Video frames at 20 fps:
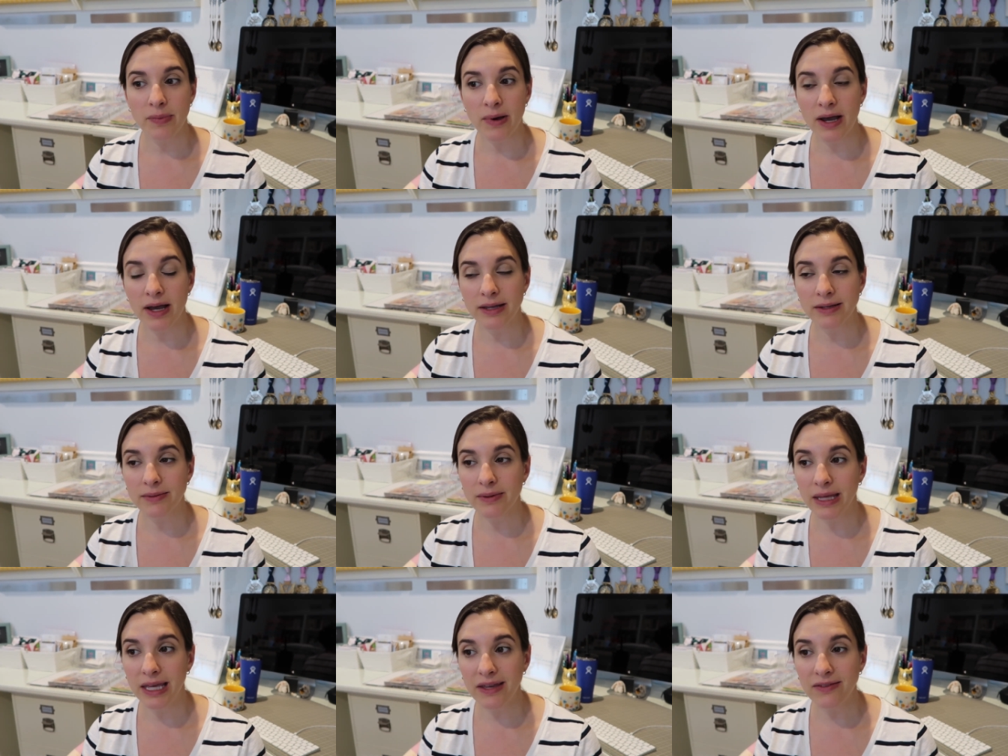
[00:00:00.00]

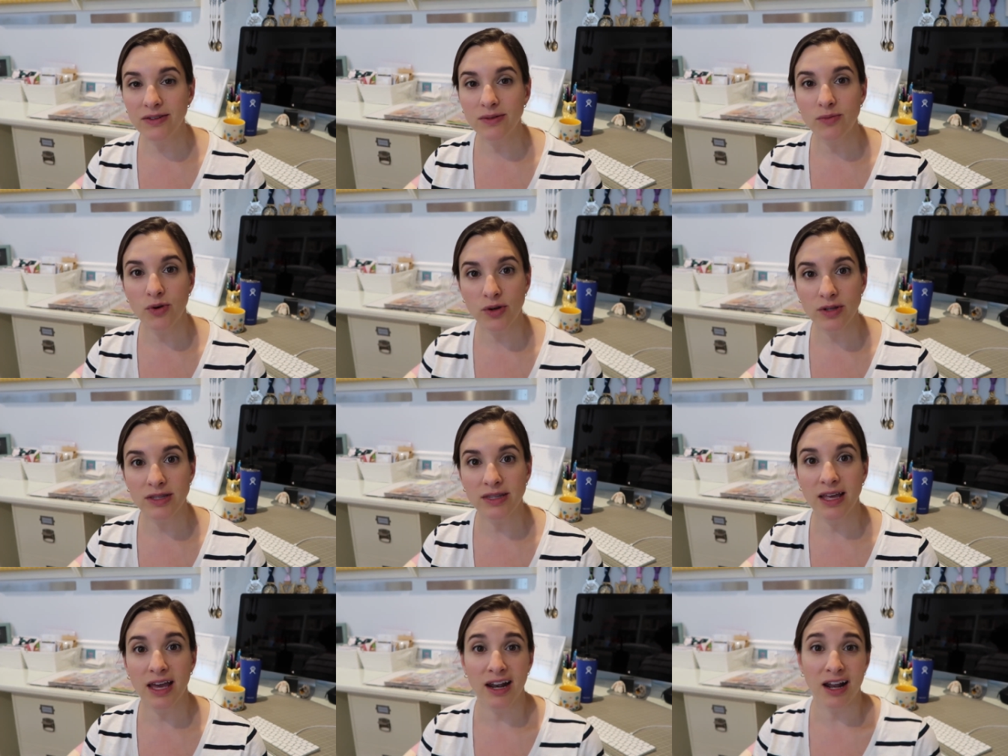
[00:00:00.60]
But even
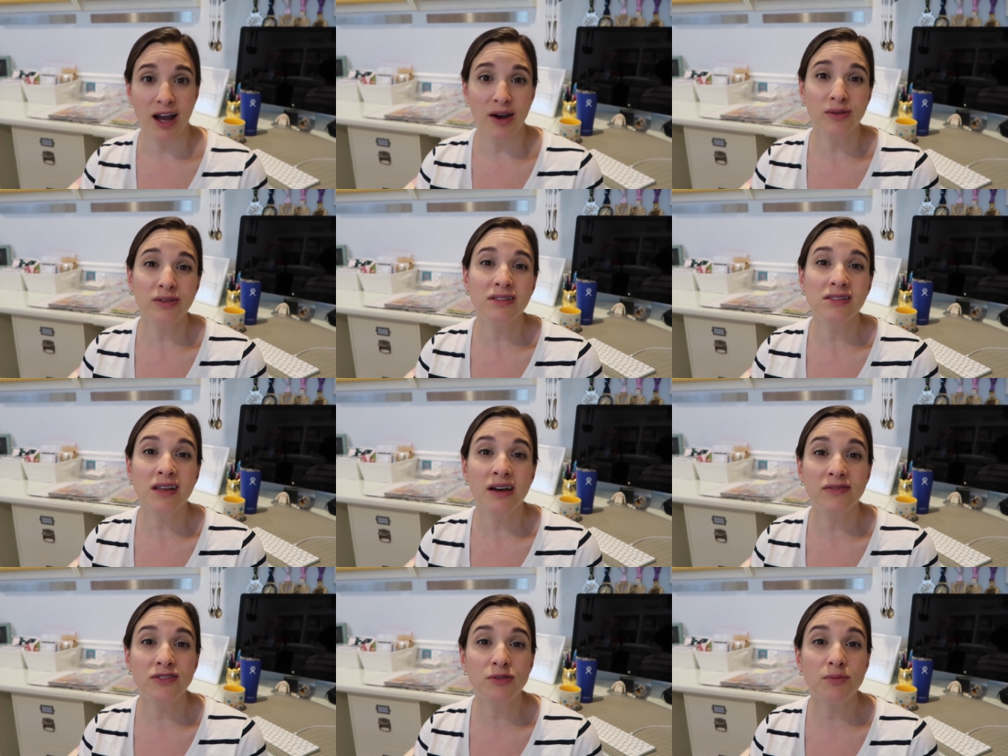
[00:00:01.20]
more than that, I
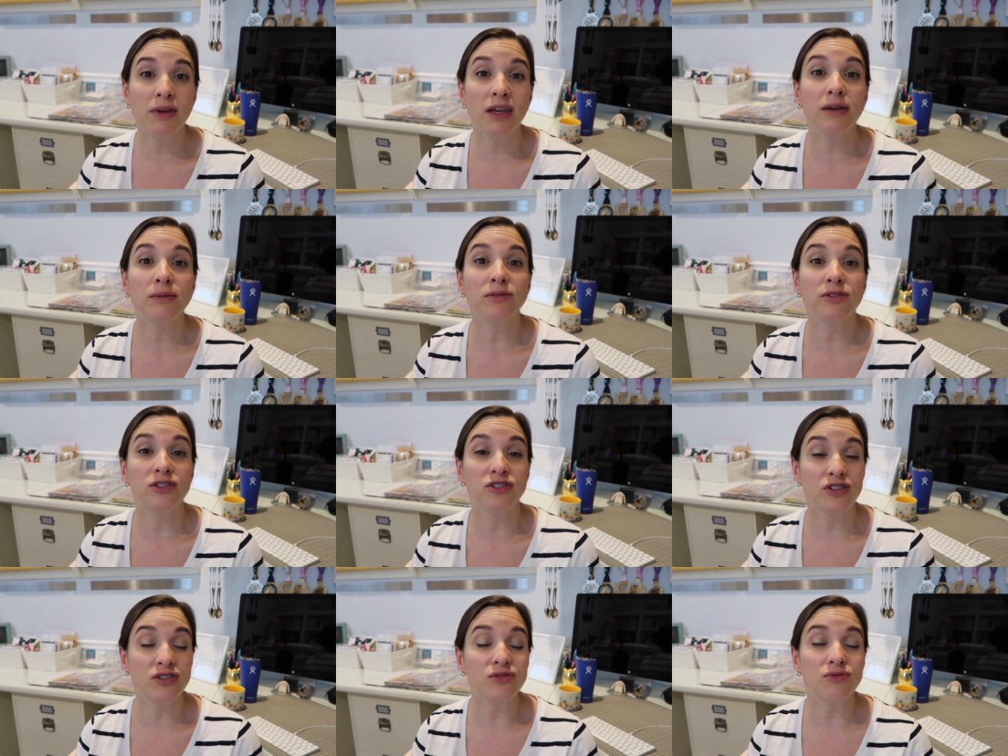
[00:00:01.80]
would love to be
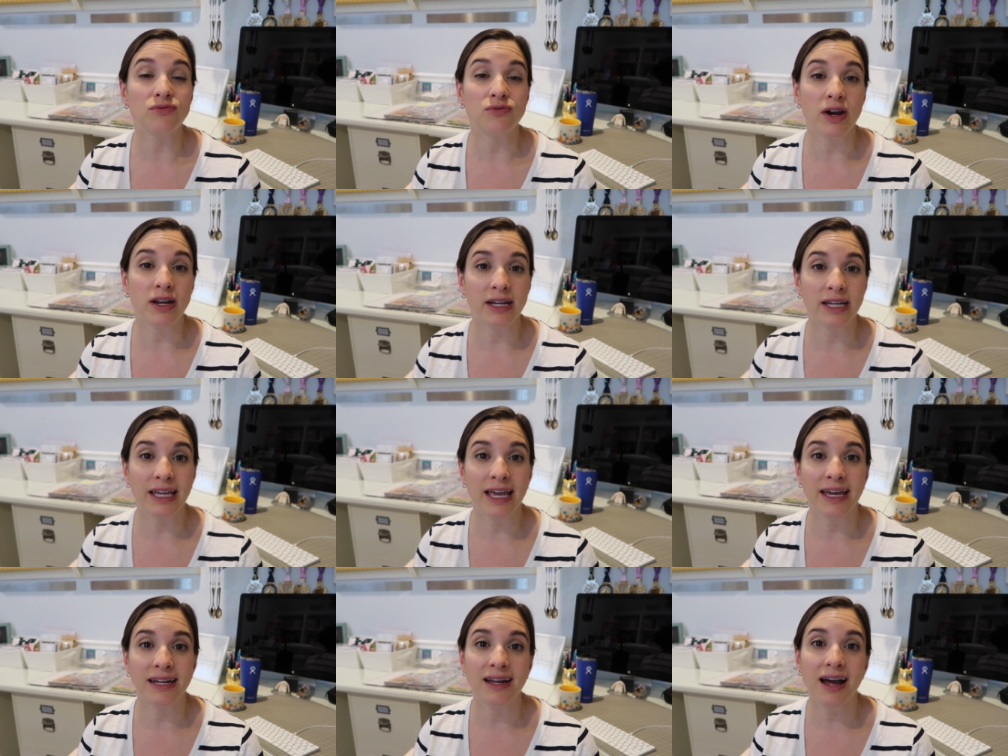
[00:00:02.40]
able to just run
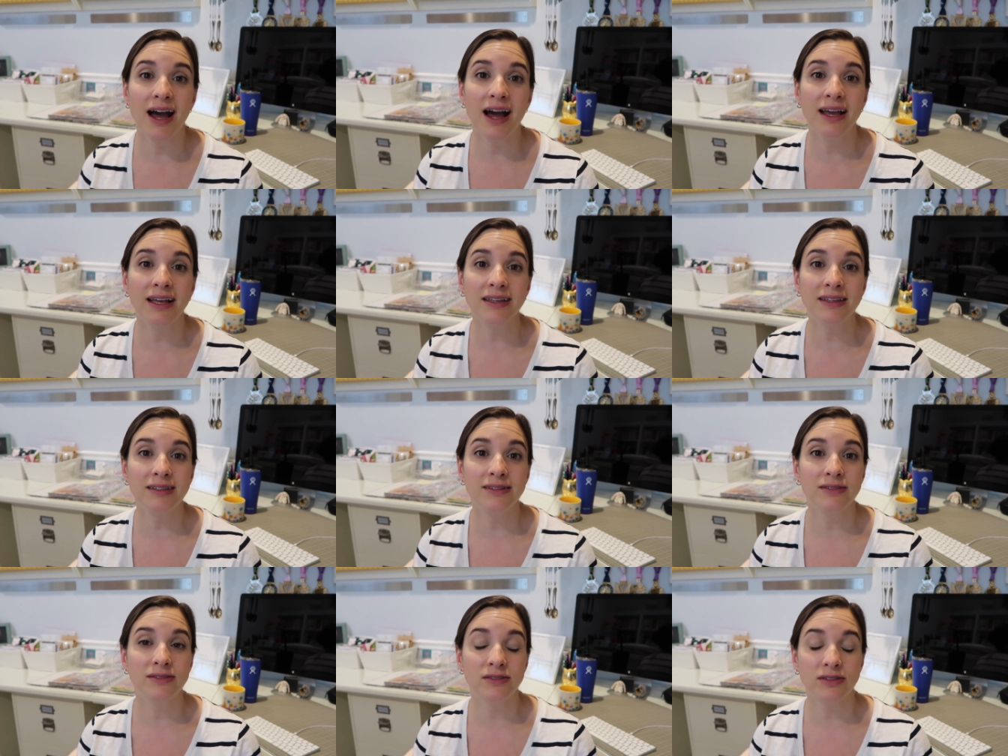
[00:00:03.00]
again.
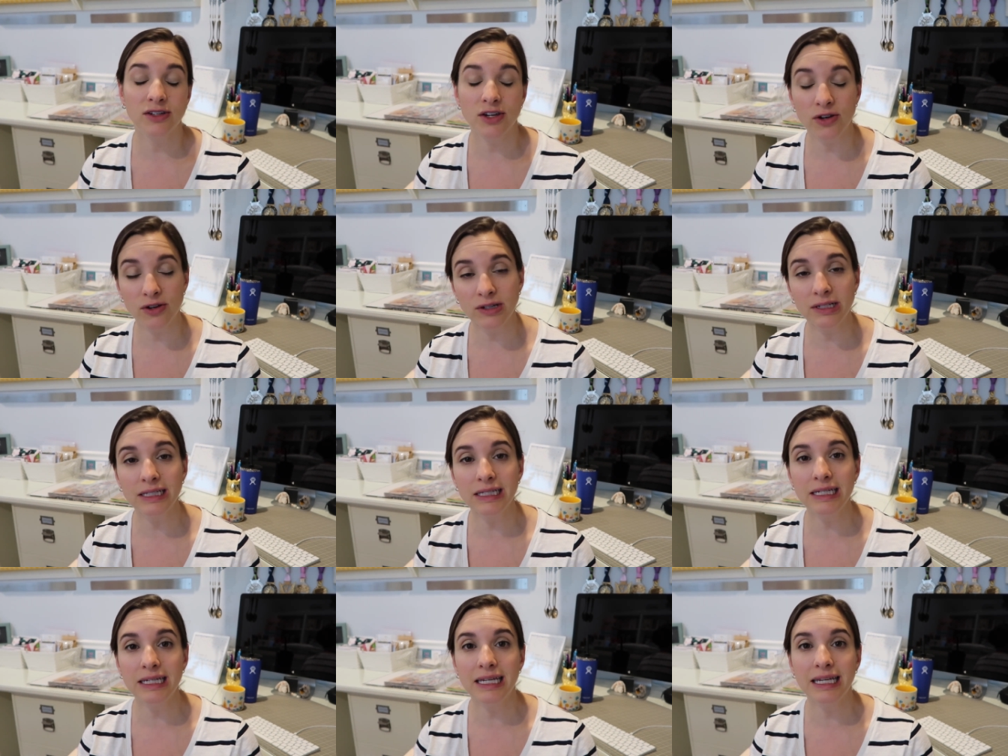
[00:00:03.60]
I
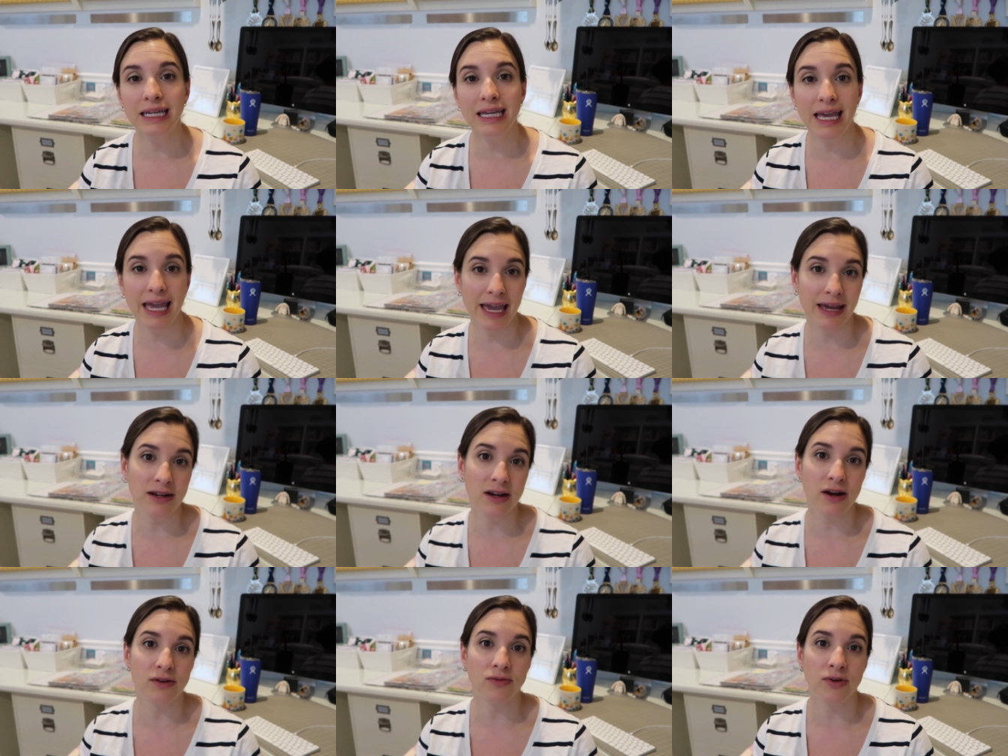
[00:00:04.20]
currently
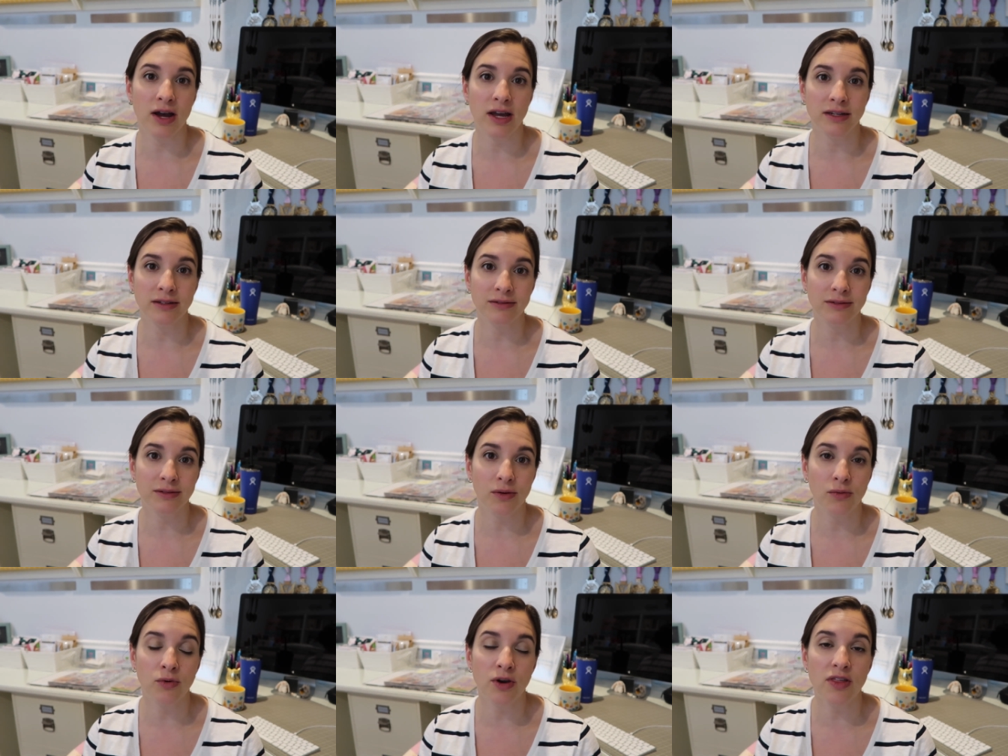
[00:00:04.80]
cannot
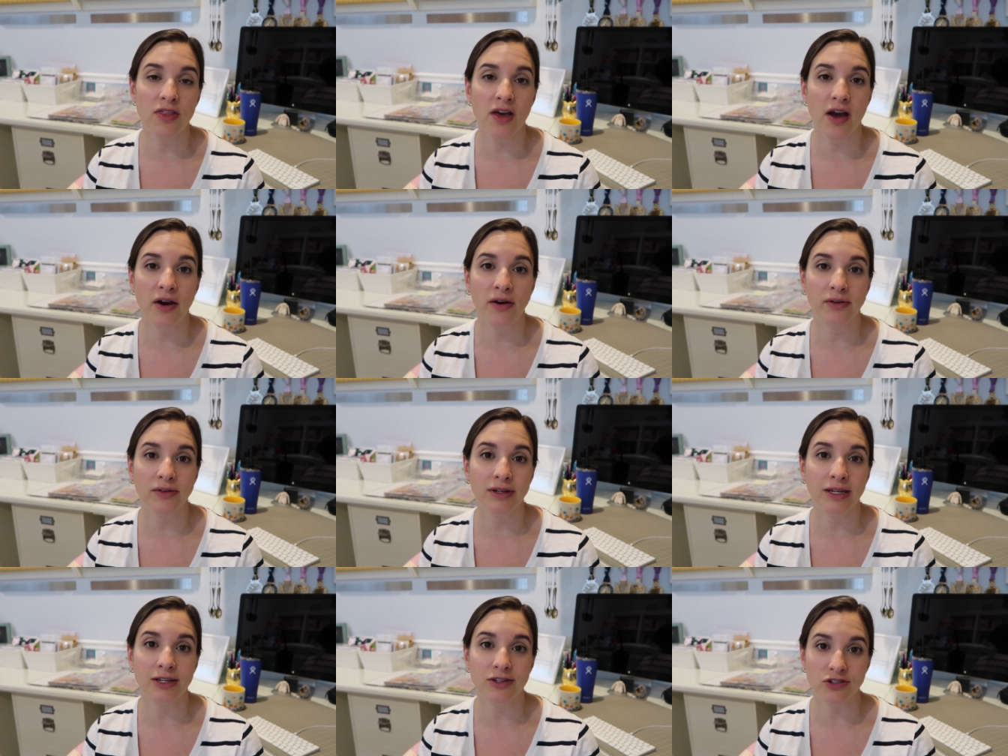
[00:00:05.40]
run
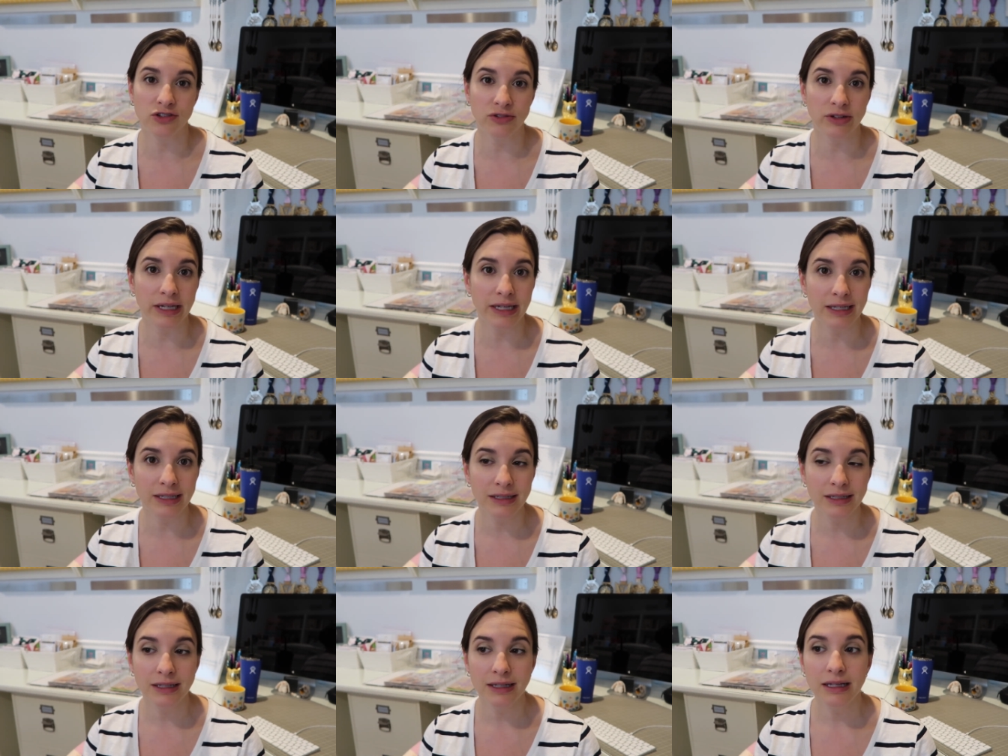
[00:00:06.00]
without injury.